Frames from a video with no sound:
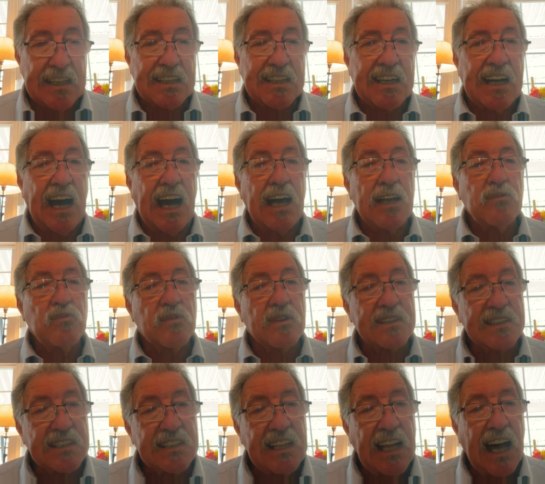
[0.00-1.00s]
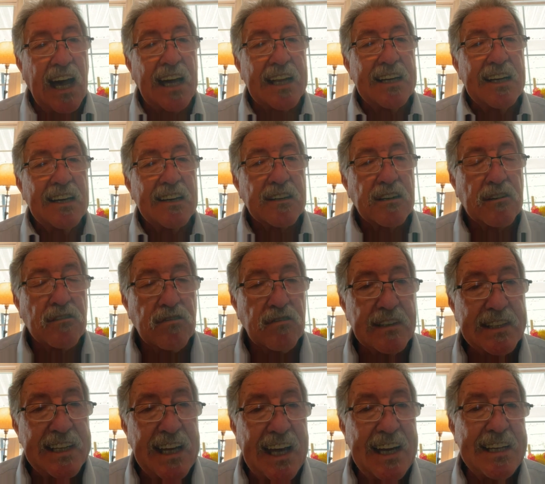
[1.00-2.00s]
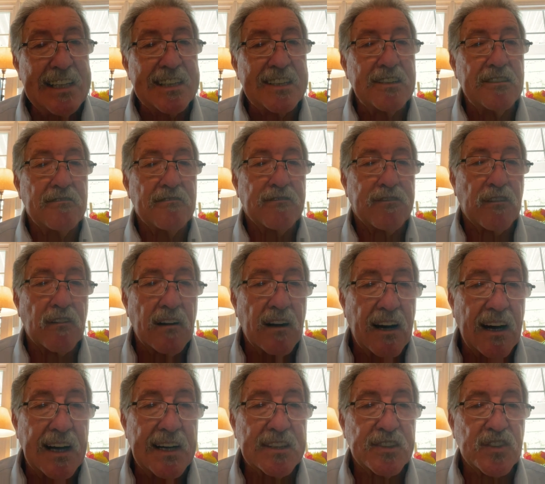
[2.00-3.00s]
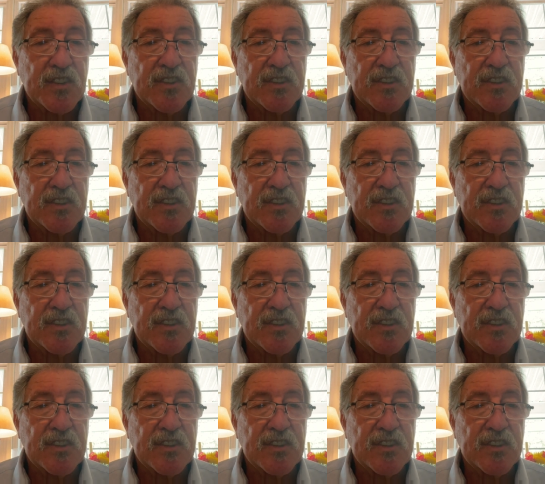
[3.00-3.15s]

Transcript: God was not created for us.